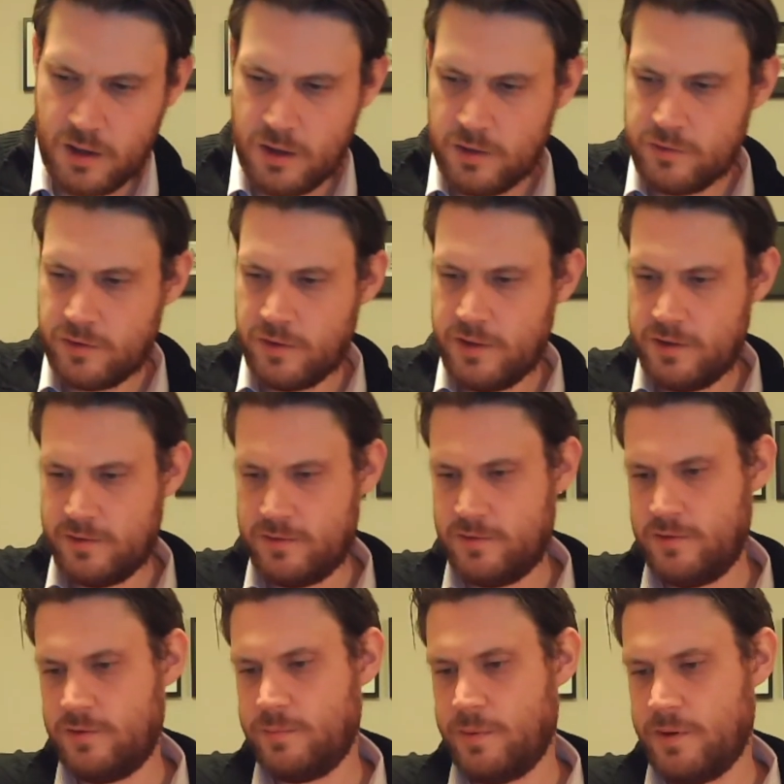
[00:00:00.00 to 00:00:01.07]
So this,
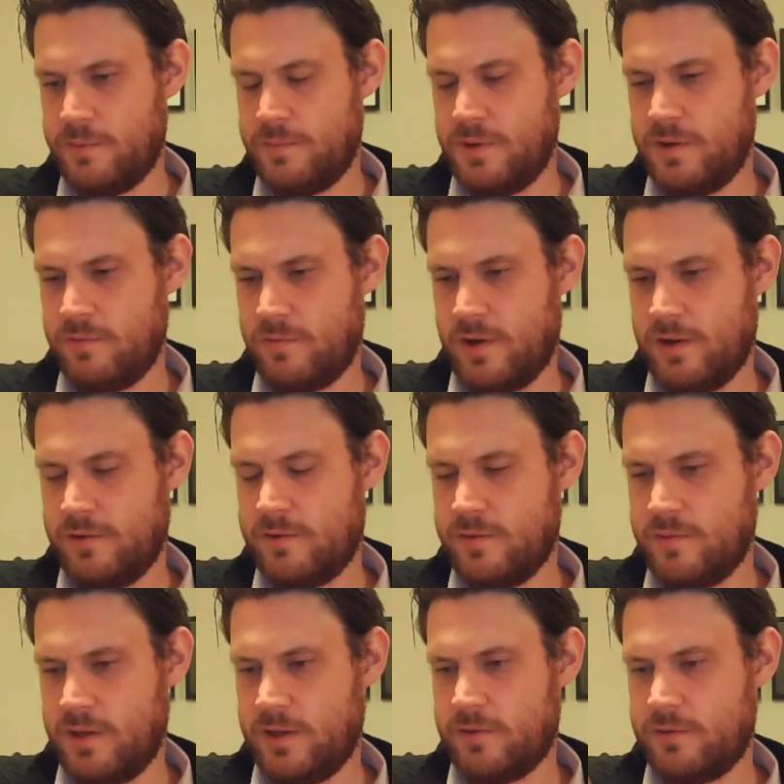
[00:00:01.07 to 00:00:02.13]
despite being
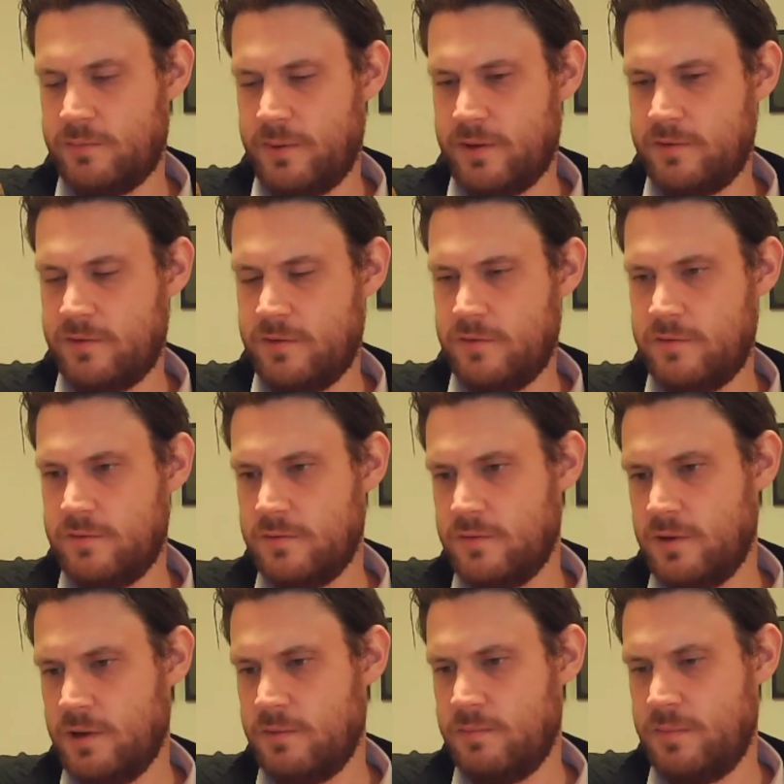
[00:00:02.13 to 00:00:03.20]
relatively expensive
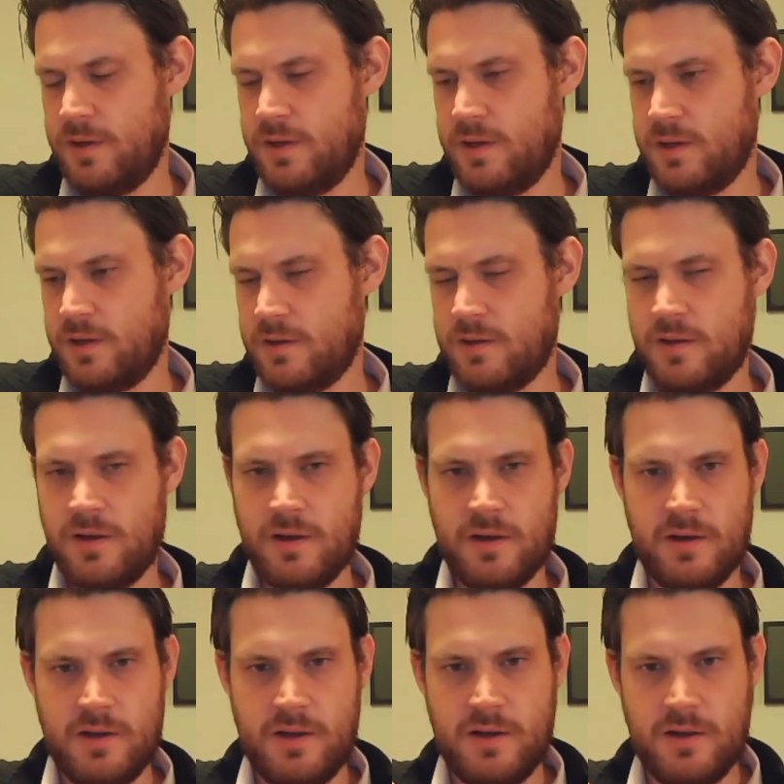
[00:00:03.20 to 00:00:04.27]
and being
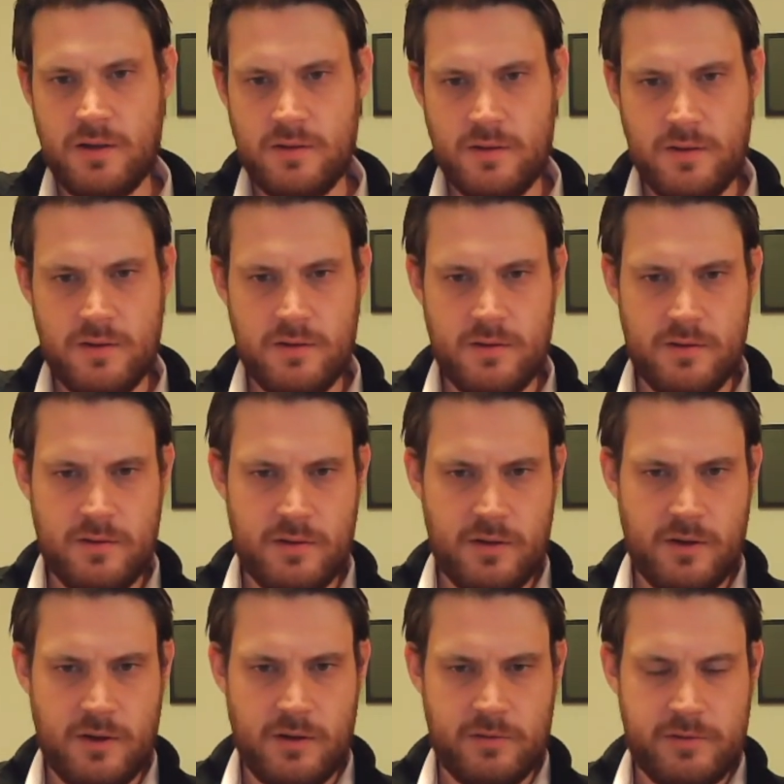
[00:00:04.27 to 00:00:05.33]
in a
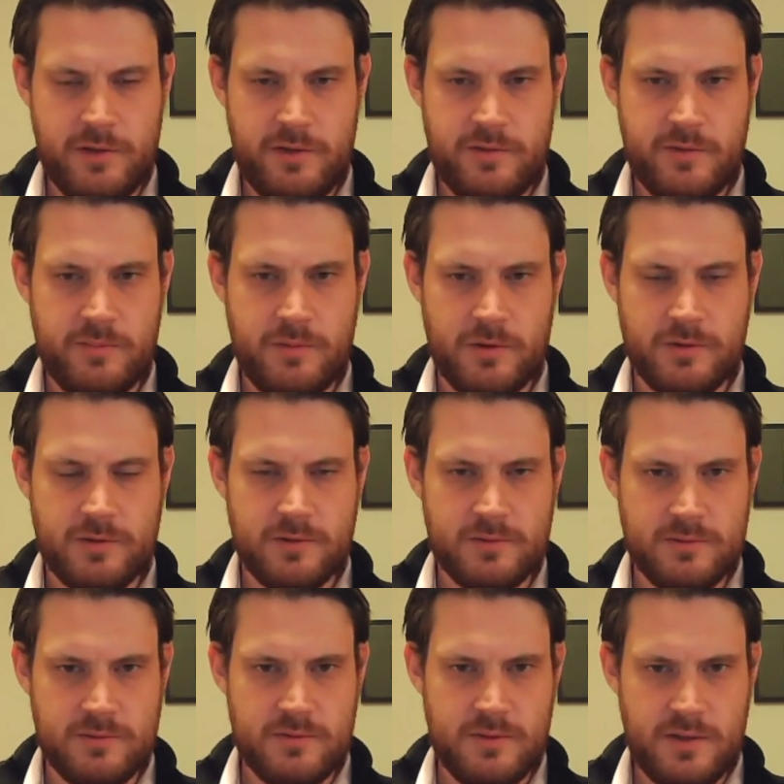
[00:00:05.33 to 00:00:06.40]
half-litre bottle,
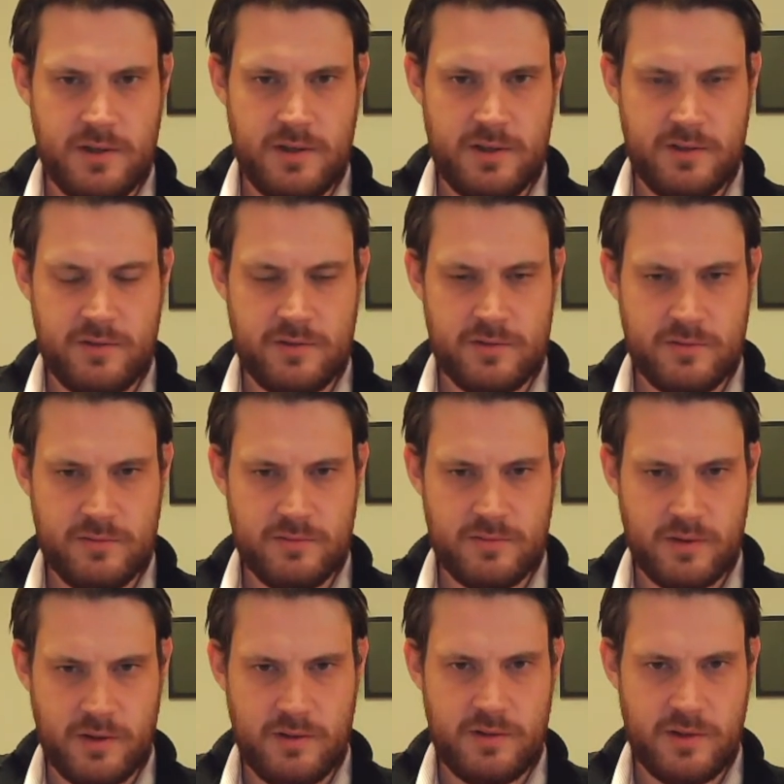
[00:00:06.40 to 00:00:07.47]
is,
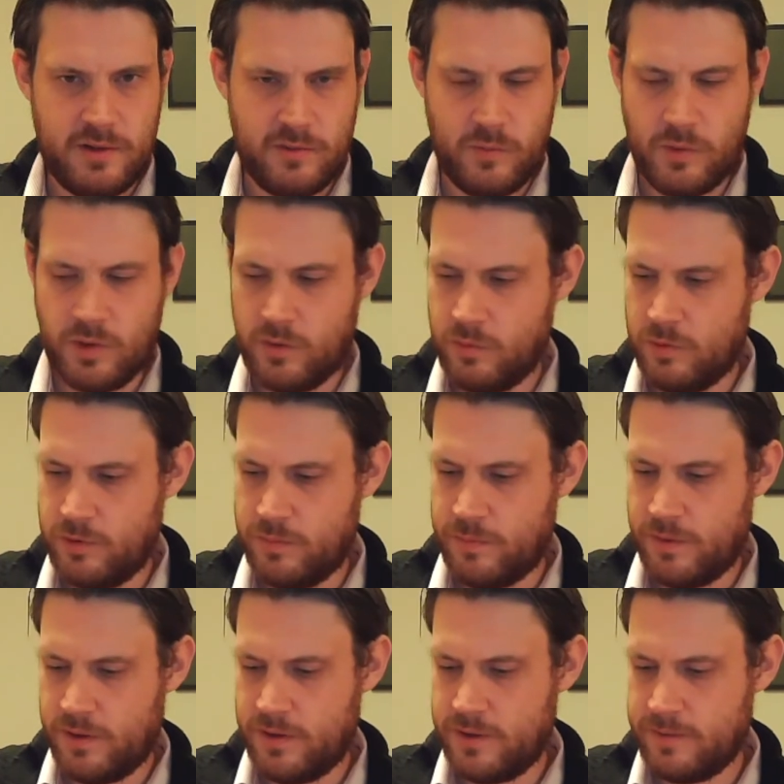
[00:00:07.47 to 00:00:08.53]
I think, well worth
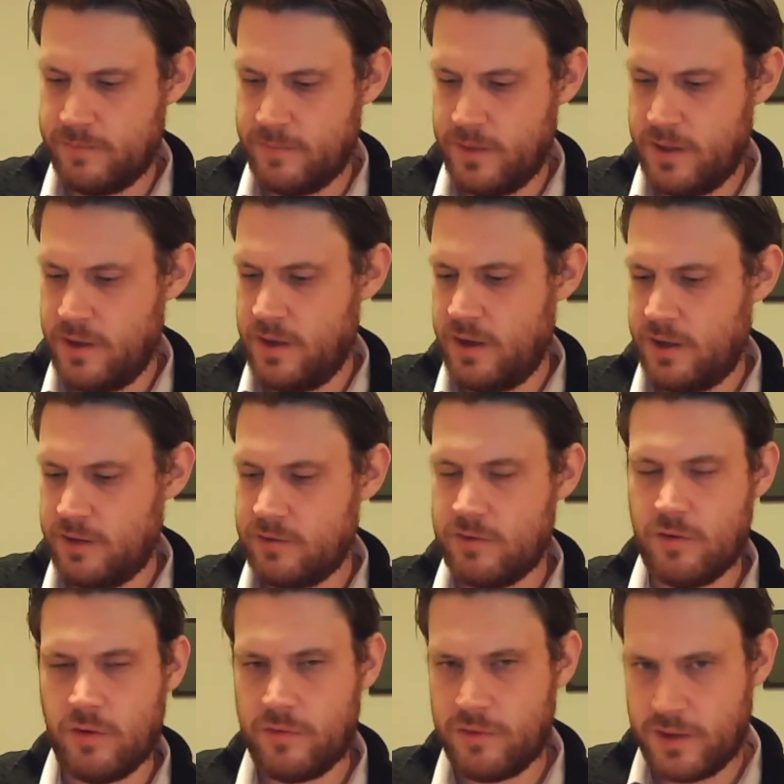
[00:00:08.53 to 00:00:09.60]
buying. It's
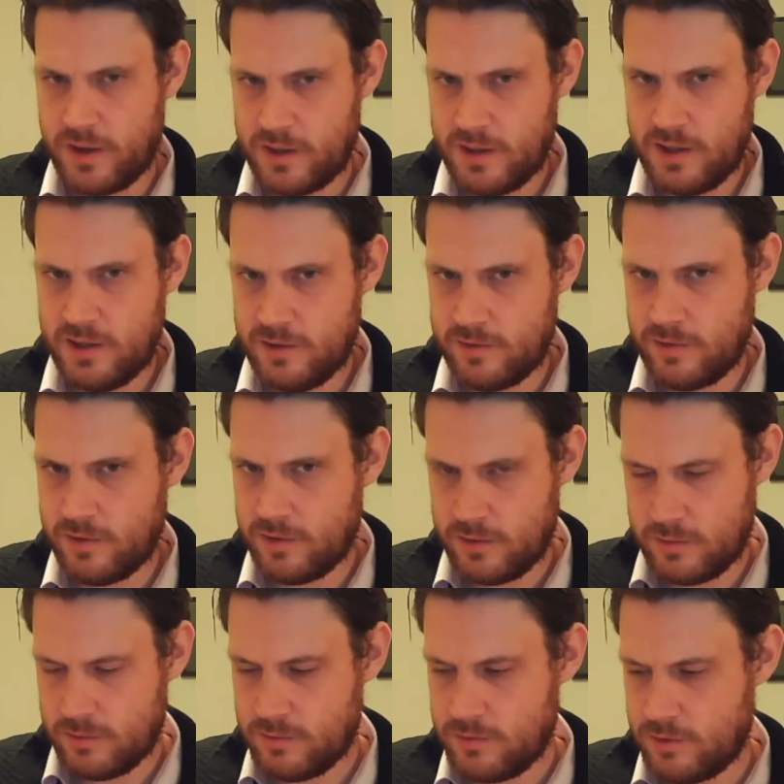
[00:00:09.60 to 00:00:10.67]
not that easy
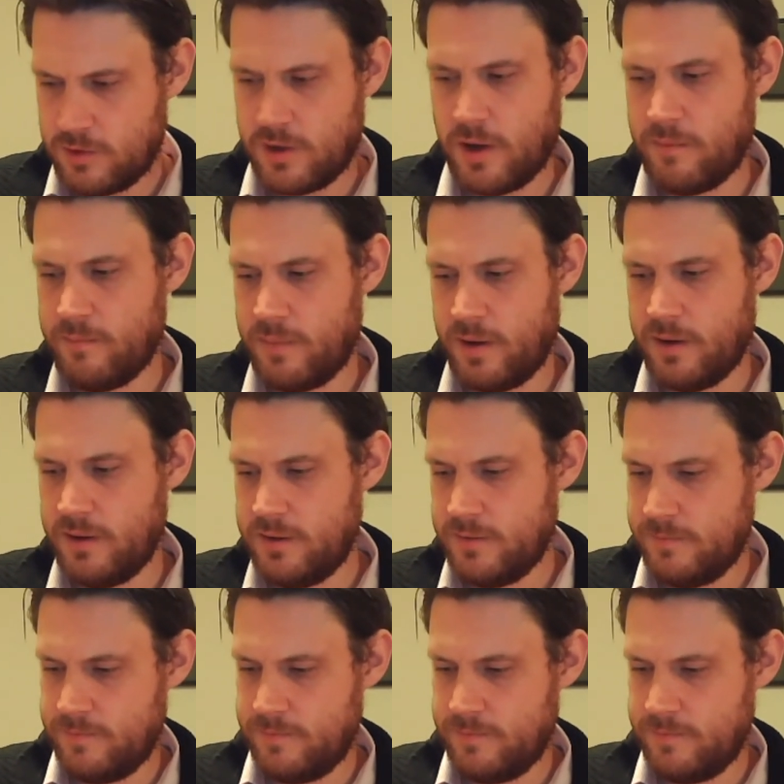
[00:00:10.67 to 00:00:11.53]
to come by,